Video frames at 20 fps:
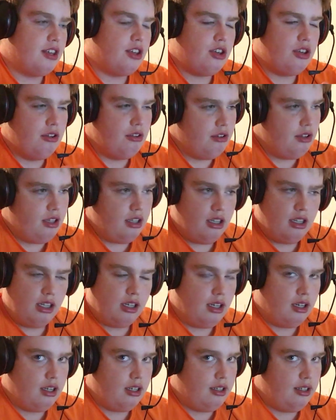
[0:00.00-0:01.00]

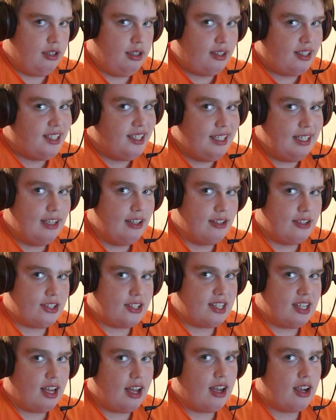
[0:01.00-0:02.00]
peculiar near
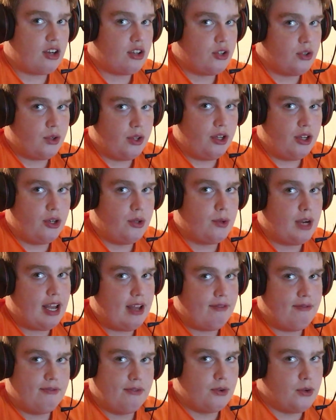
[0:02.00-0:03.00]
stock Toyota
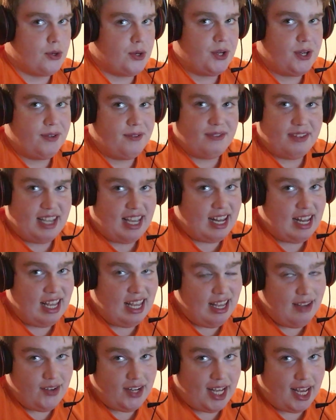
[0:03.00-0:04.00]
RAV4, and
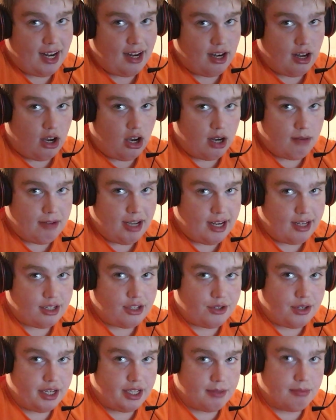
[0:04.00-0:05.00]
he even had an automatic
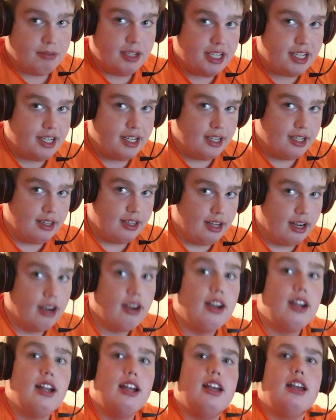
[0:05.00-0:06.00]
transmission in there.